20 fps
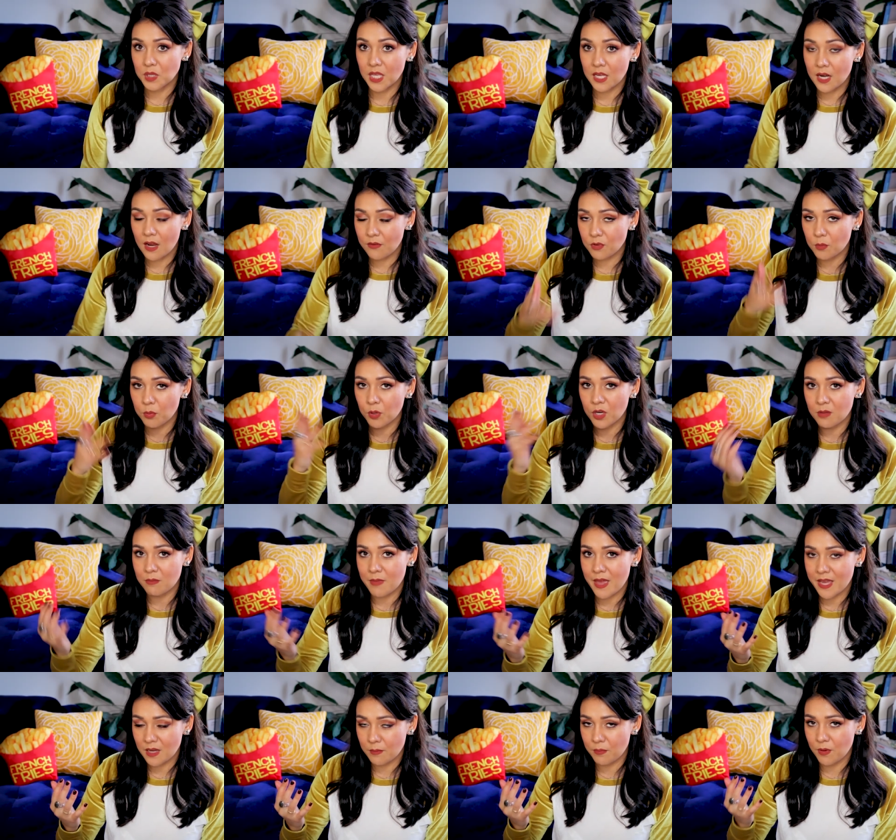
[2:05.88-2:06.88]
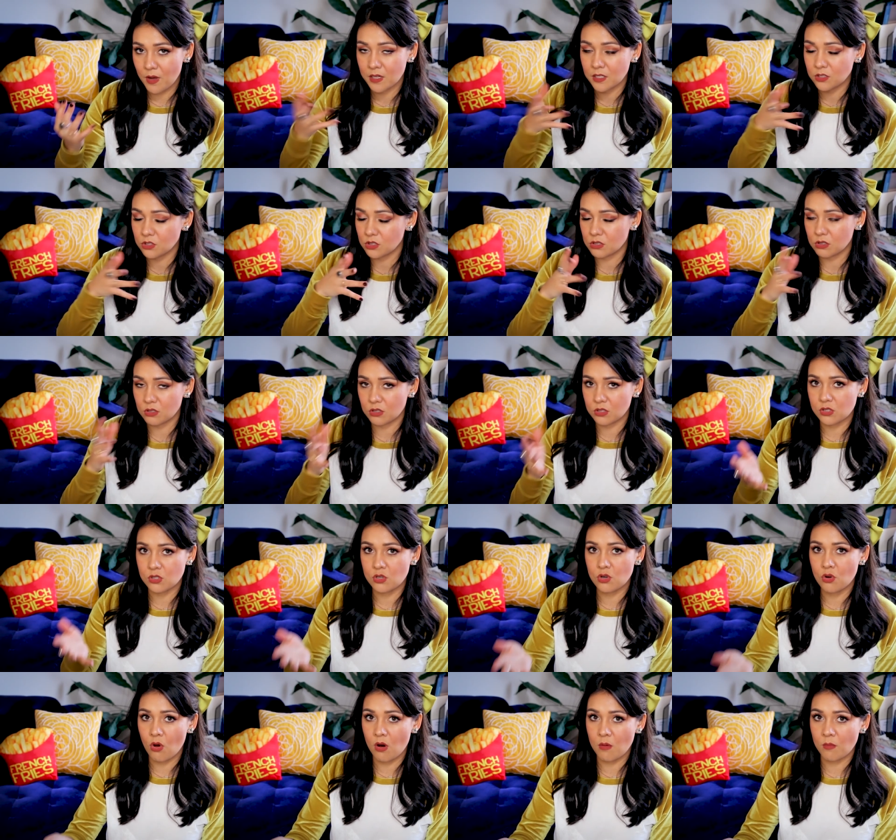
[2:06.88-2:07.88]
but then after putting makeup on, it just looks
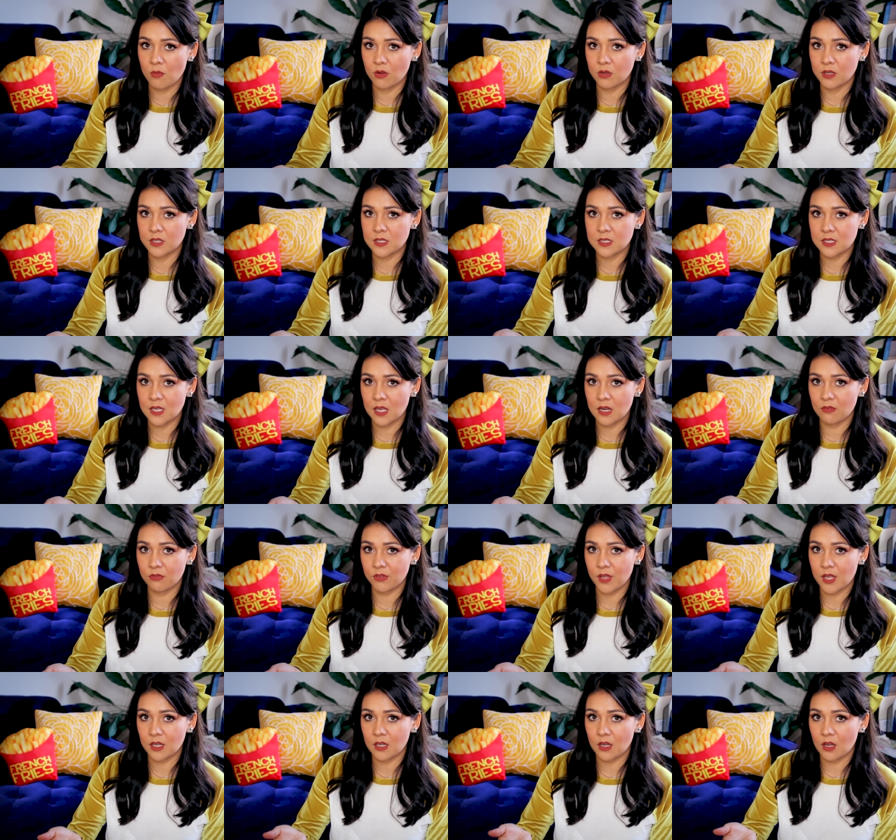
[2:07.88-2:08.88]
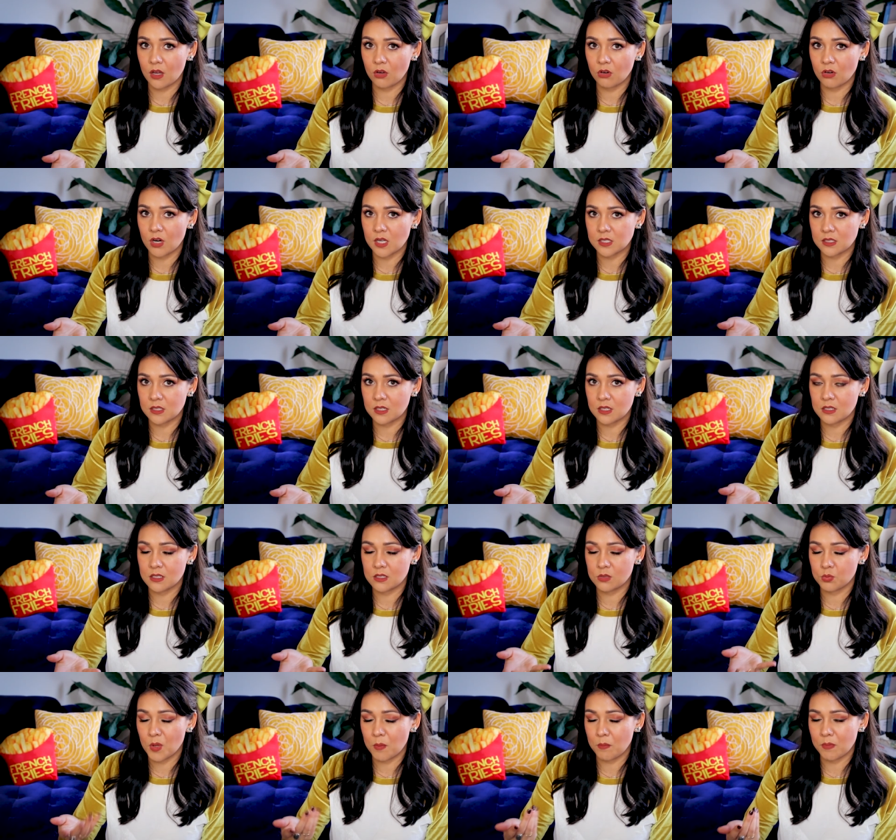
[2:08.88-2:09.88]
normal instead of like a crusty
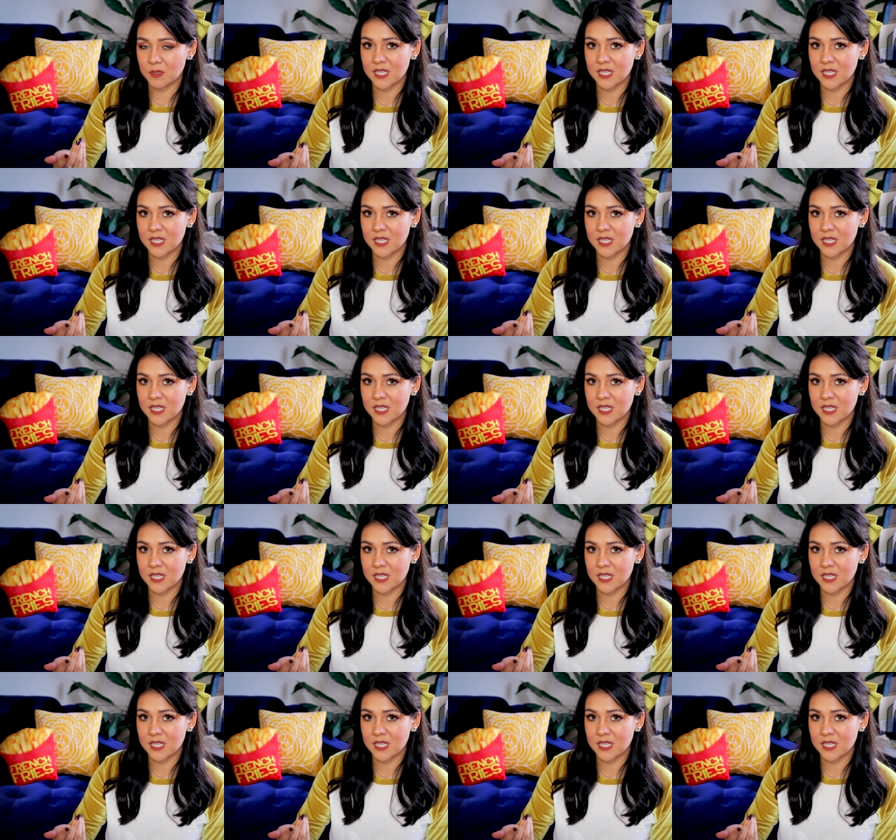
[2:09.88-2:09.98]
sweet